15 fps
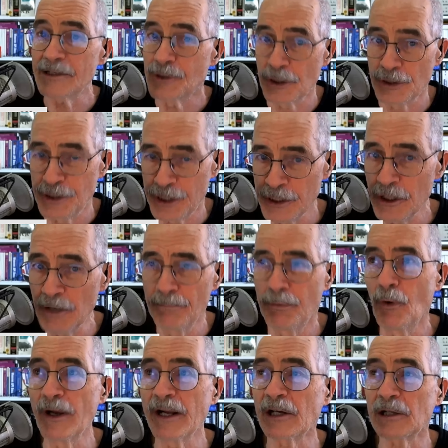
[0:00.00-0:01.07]
to, to your
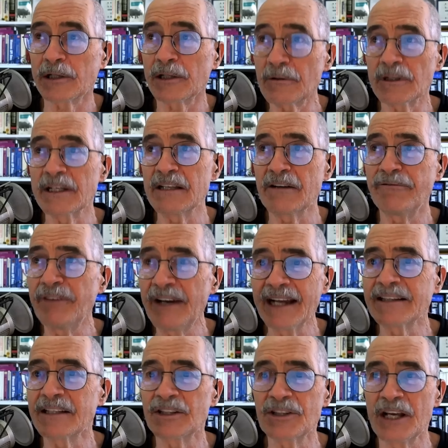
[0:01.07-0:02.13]
point, clearly the
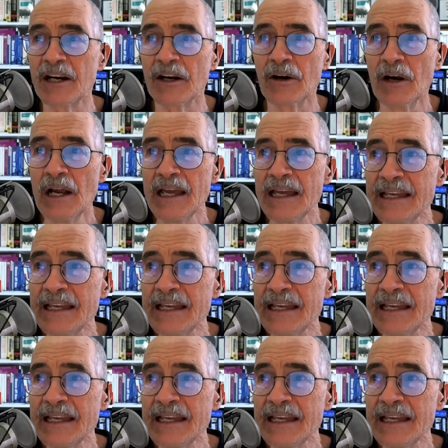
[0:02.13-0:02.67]
fact that there